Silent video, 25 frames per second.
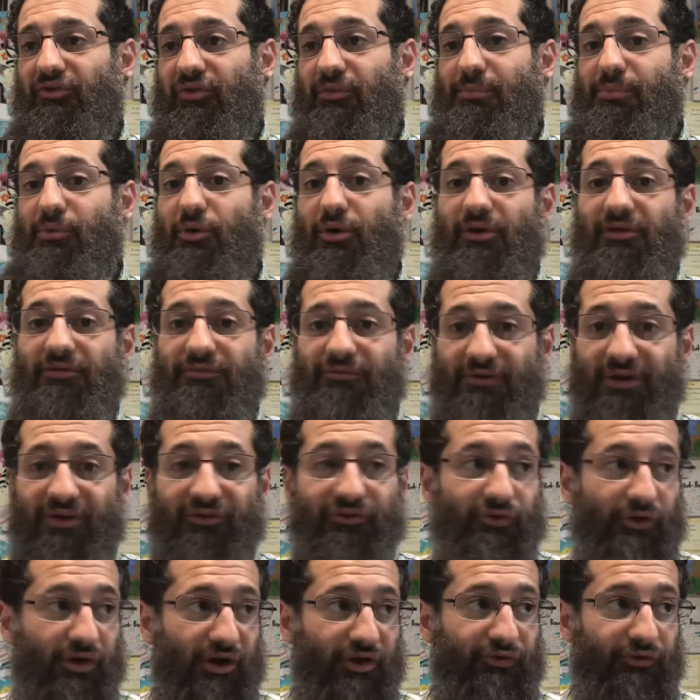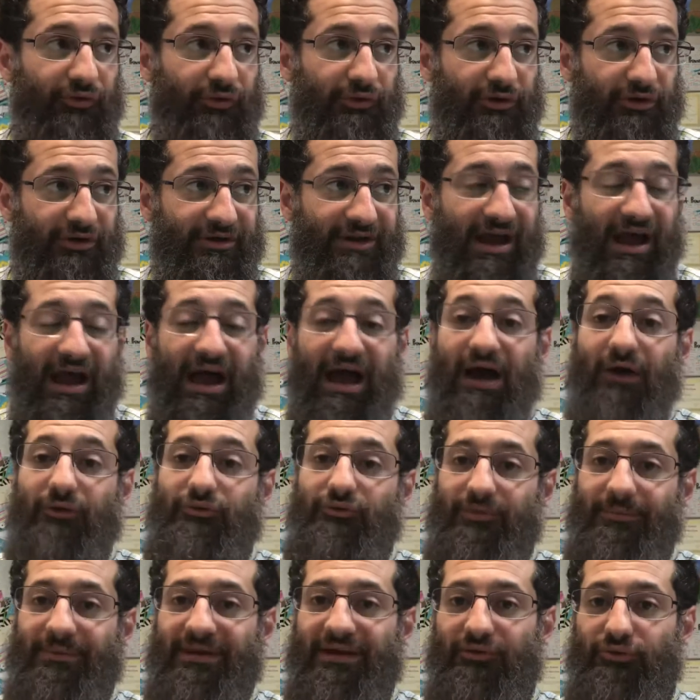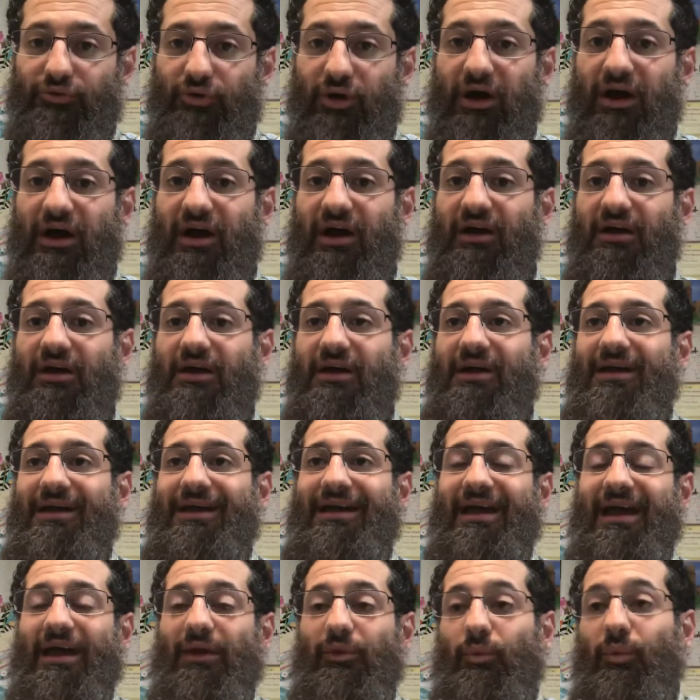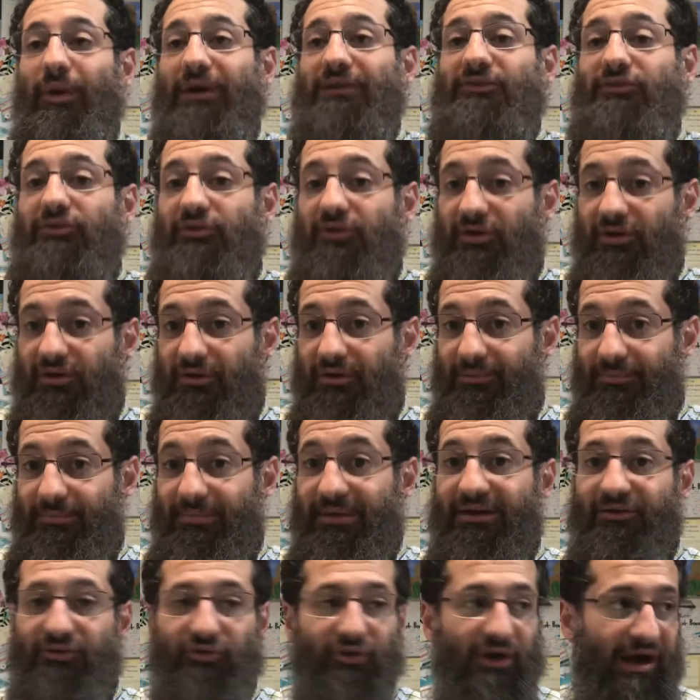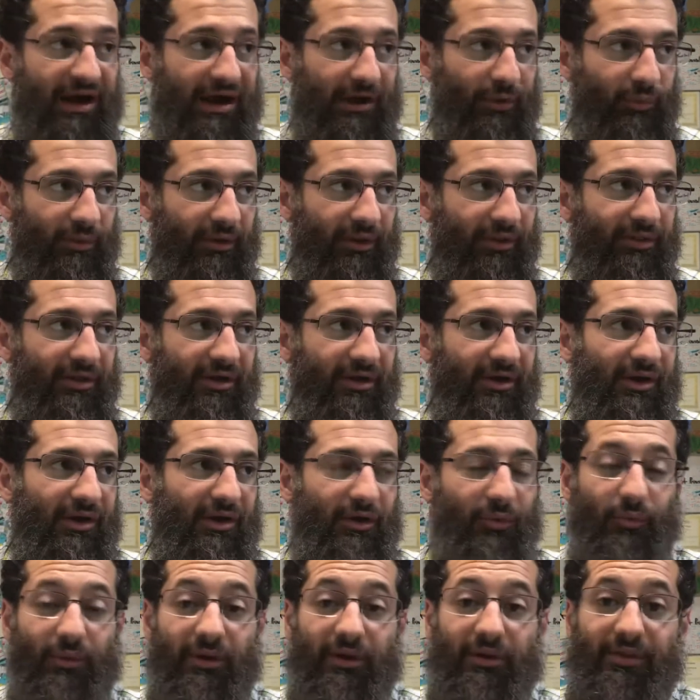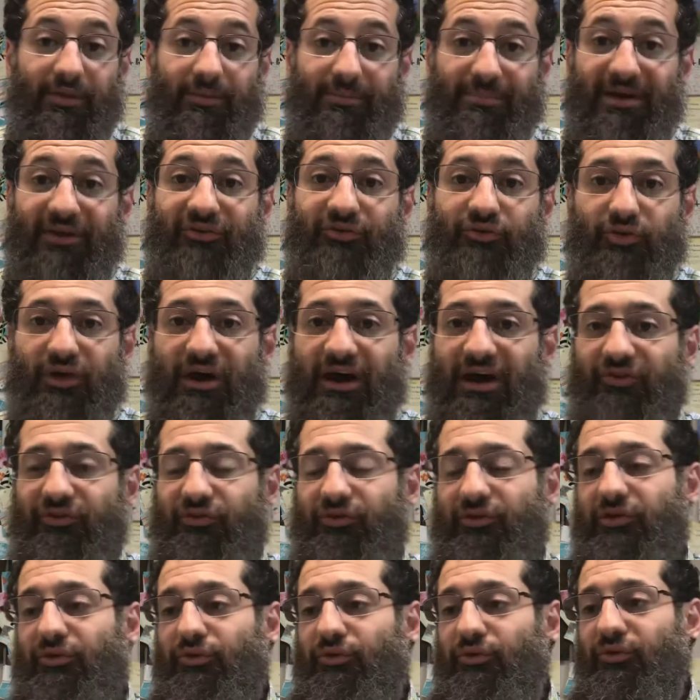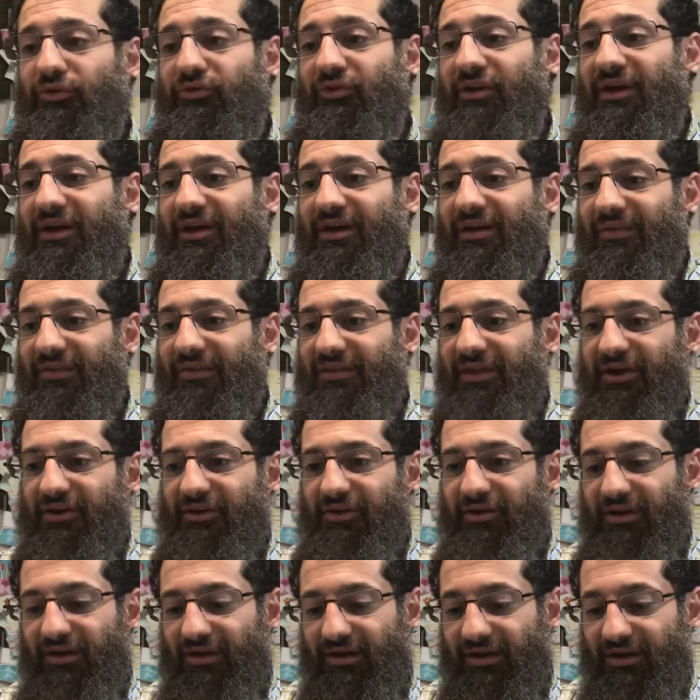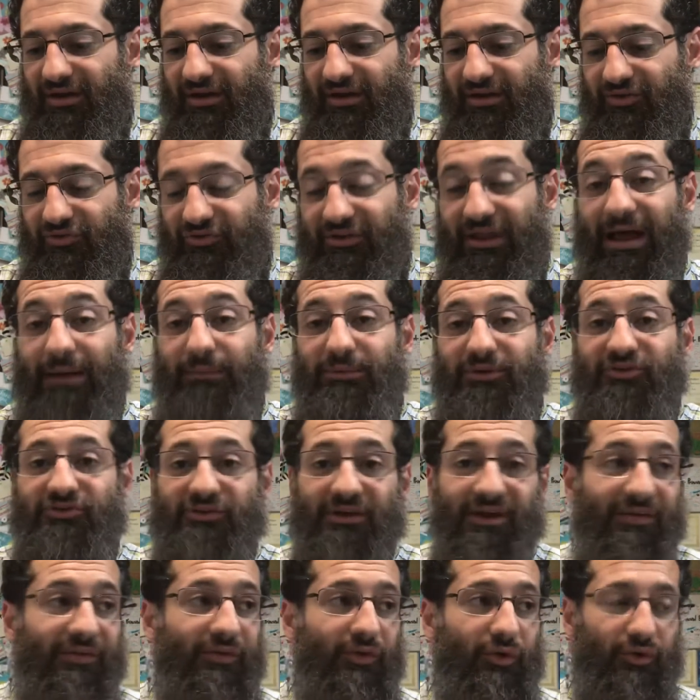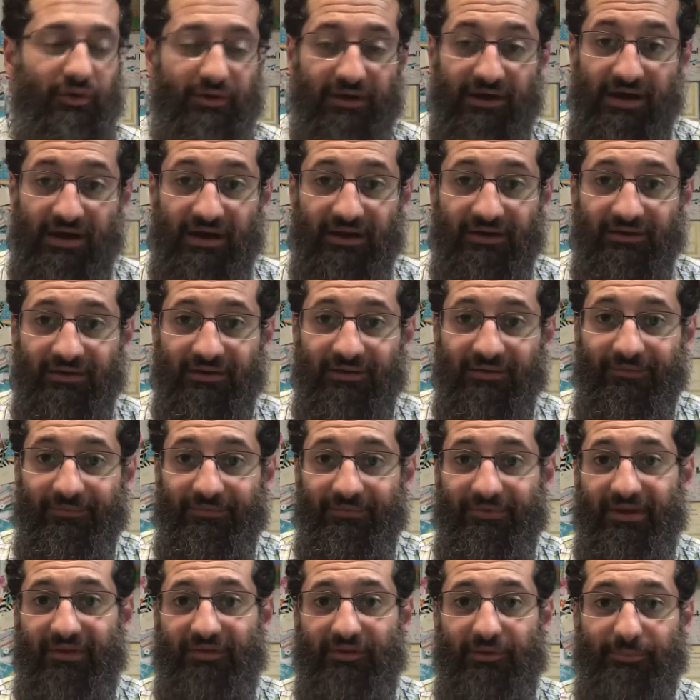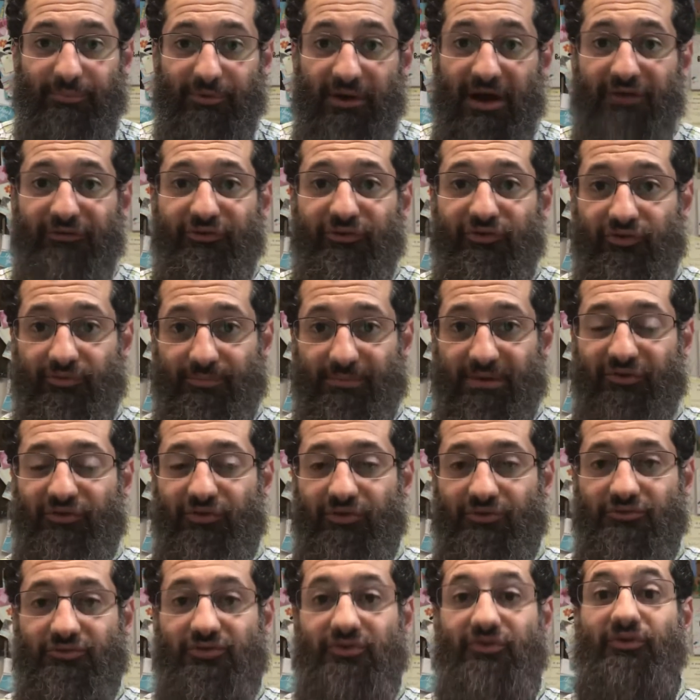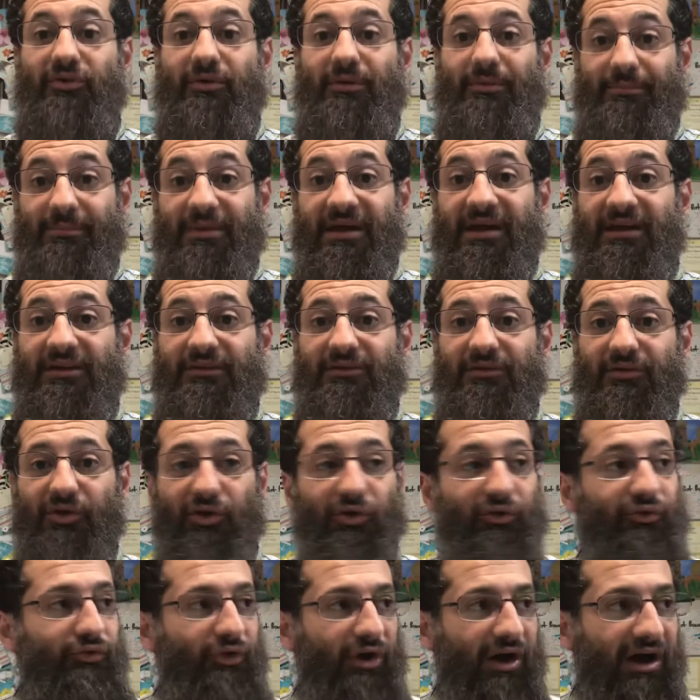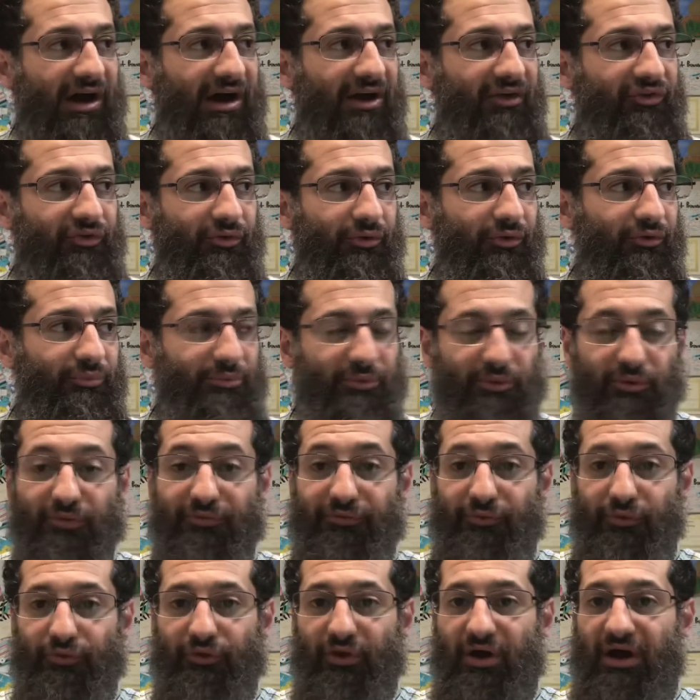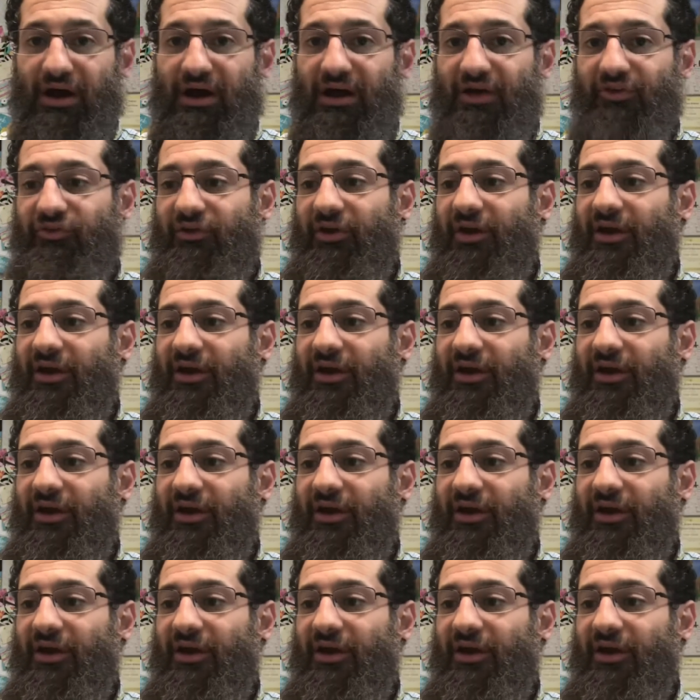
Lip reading: important for us to also learn how to make dua and what to make dua with. What are the best du'as to use that are established in the Quran, that the prophets and messengers made those du'as, those beautiful du'as,